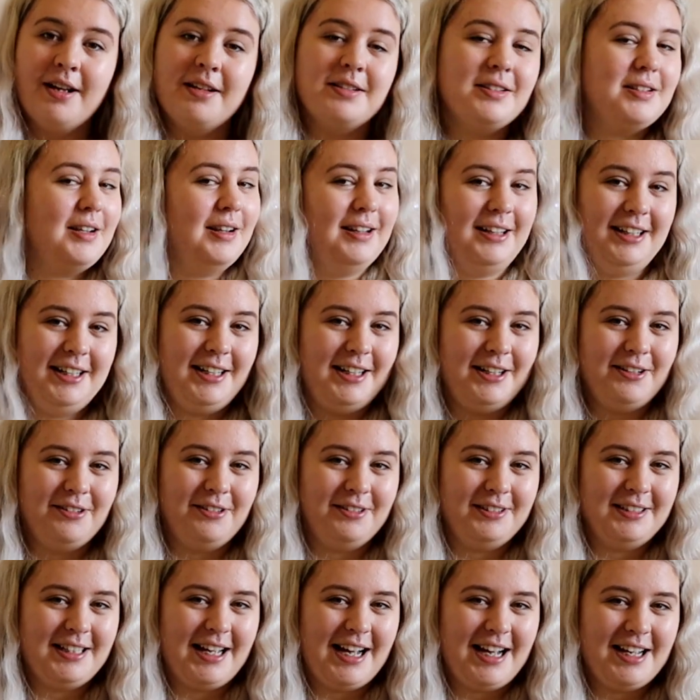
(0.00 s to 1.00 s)
Slinky
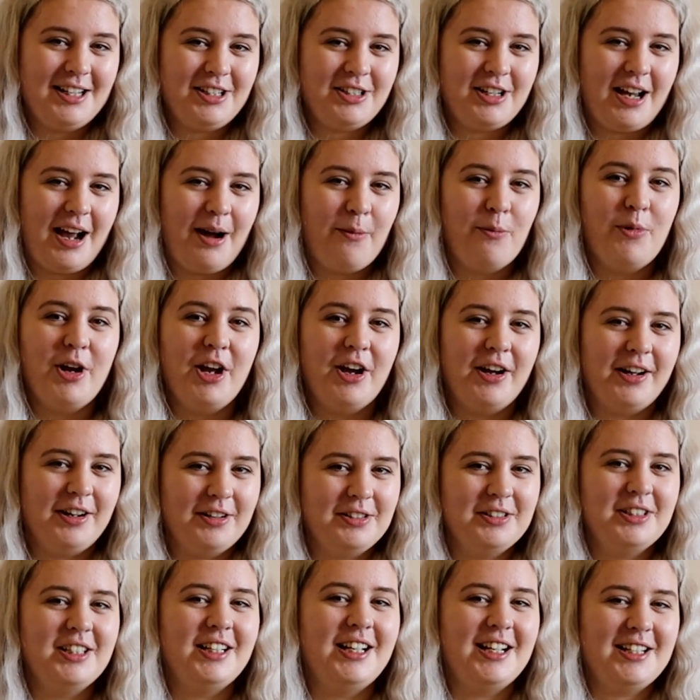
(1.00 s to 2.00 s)
Dog Dash, and we are
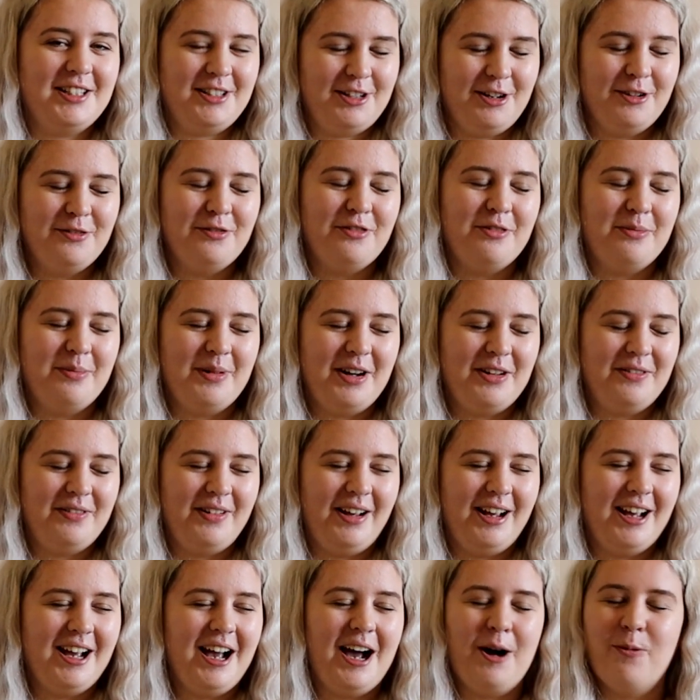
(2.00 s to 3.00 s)
going to get over my
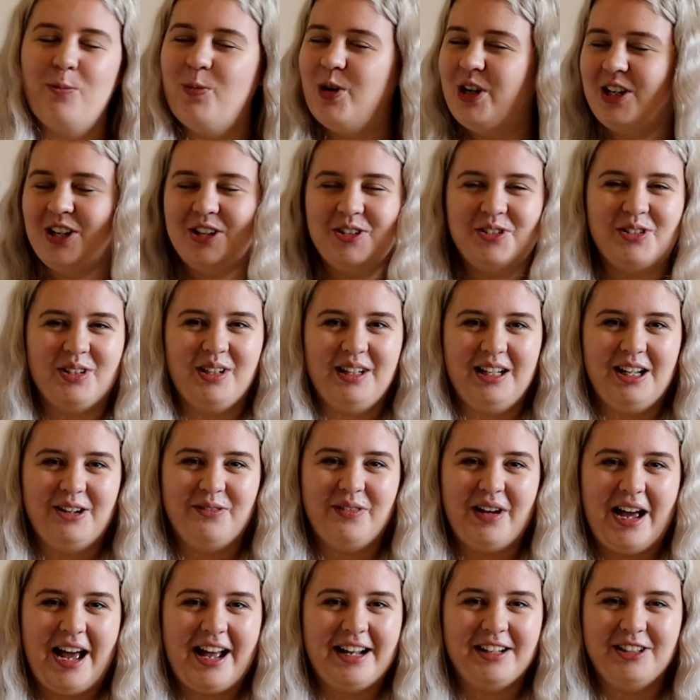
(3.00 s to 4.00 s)
fear and we're going to
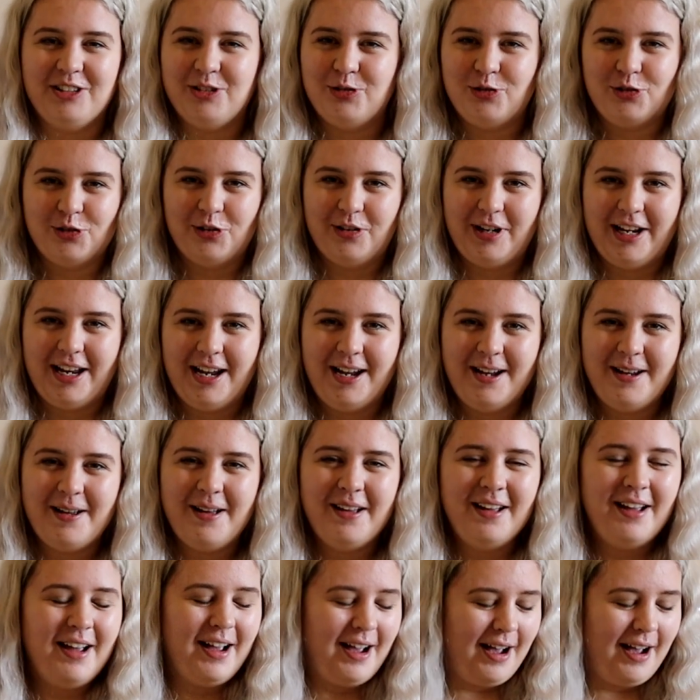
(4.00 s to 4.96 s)
love and enjoy it.